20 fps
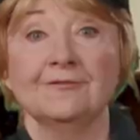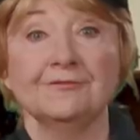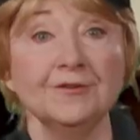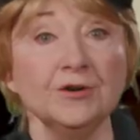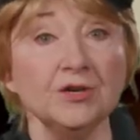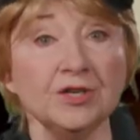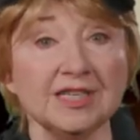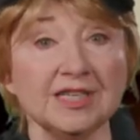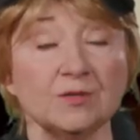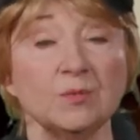
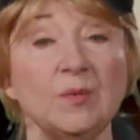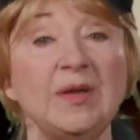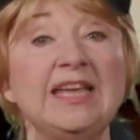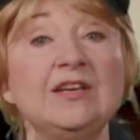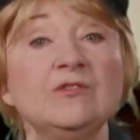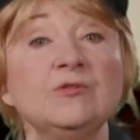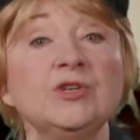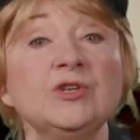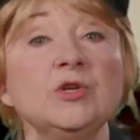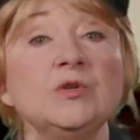First, we
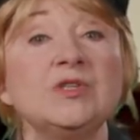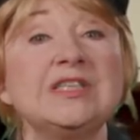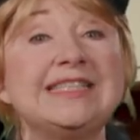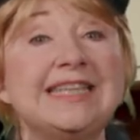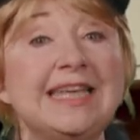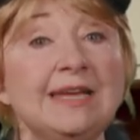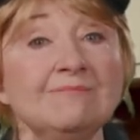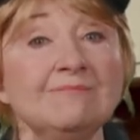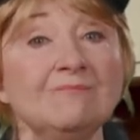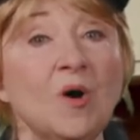introduced
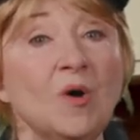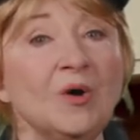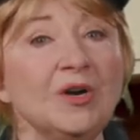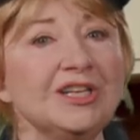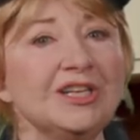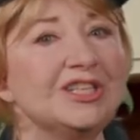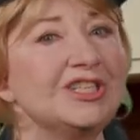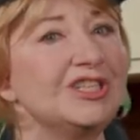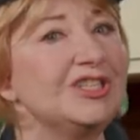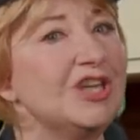Tim
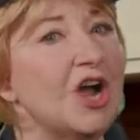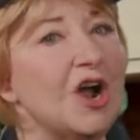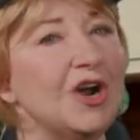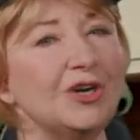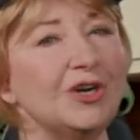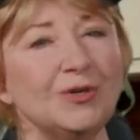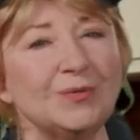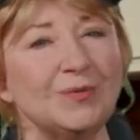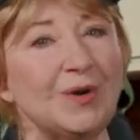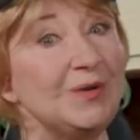Hortons
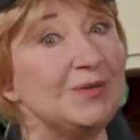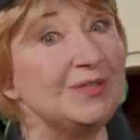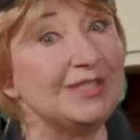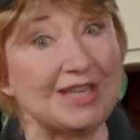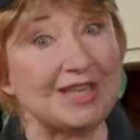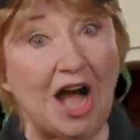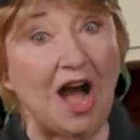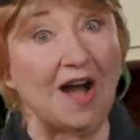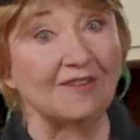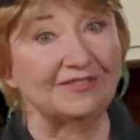dark roast
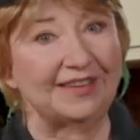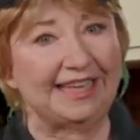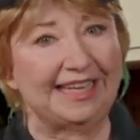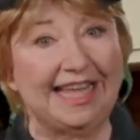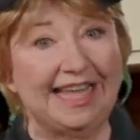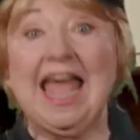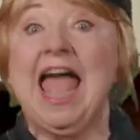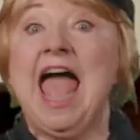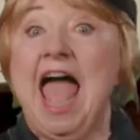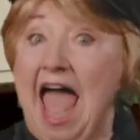coffee.
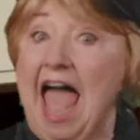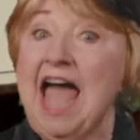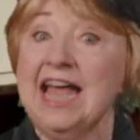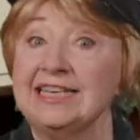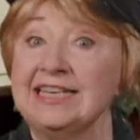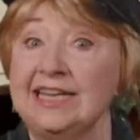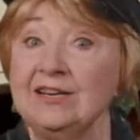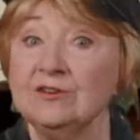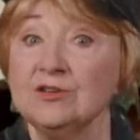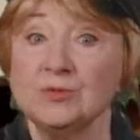And
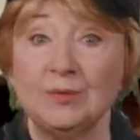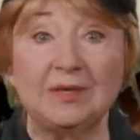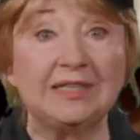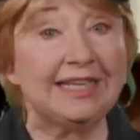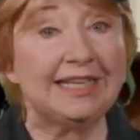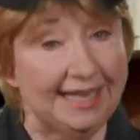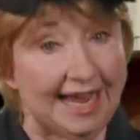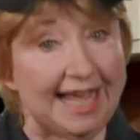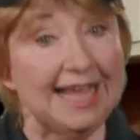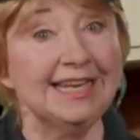here's what
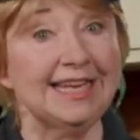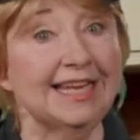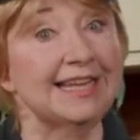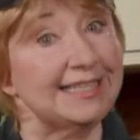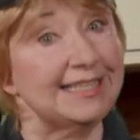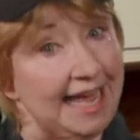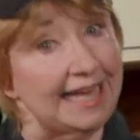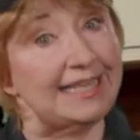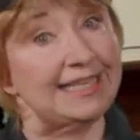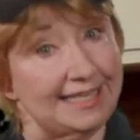
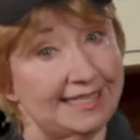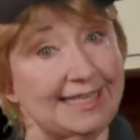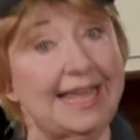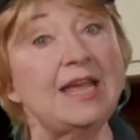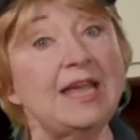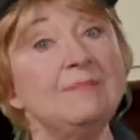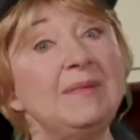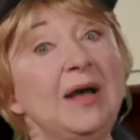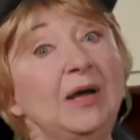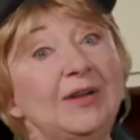Canadians had to
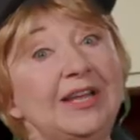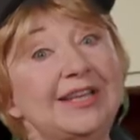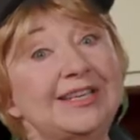say about